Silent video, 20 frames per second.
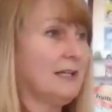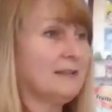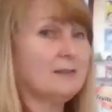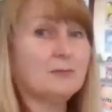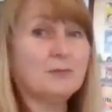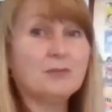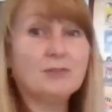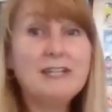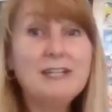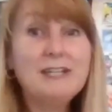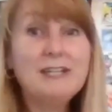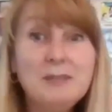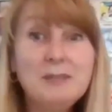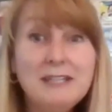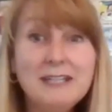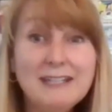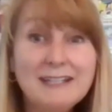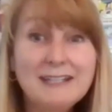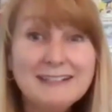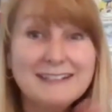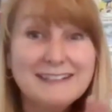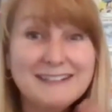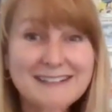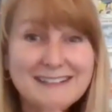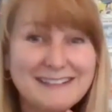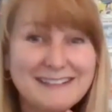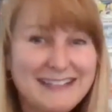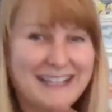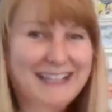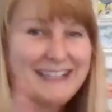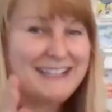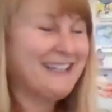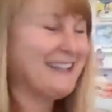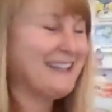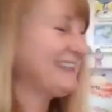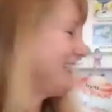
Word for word: some green beans, that kind of